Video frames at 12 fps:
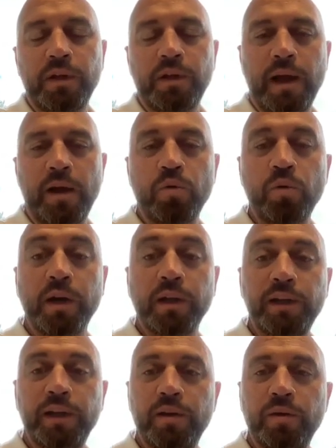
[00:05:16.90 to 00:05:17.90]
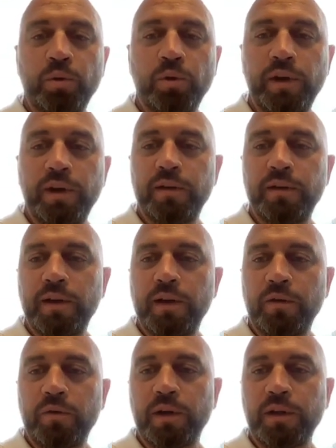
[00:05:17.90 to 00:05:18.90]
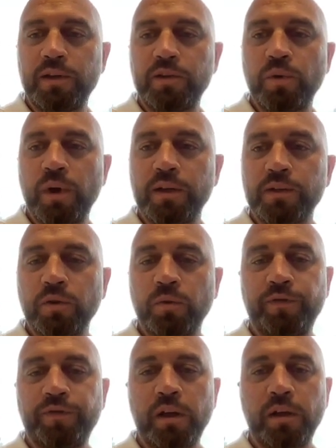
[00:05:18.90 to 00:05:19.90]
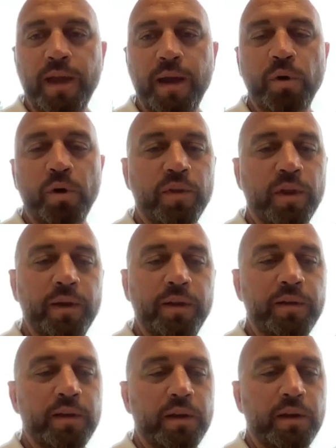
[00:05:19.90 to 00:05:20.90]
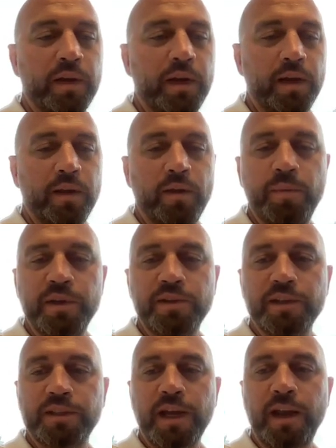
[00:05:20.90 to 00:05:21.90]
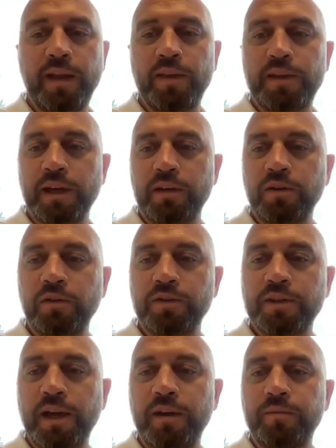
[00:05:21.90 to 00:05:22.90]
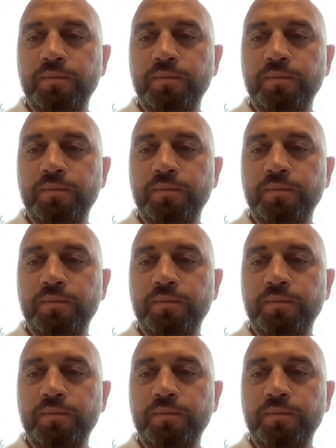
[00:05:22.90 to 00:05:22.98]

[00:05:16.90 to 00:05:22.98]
out quickly and deploying quickly as well. So we follow that both on the business side and the technical side.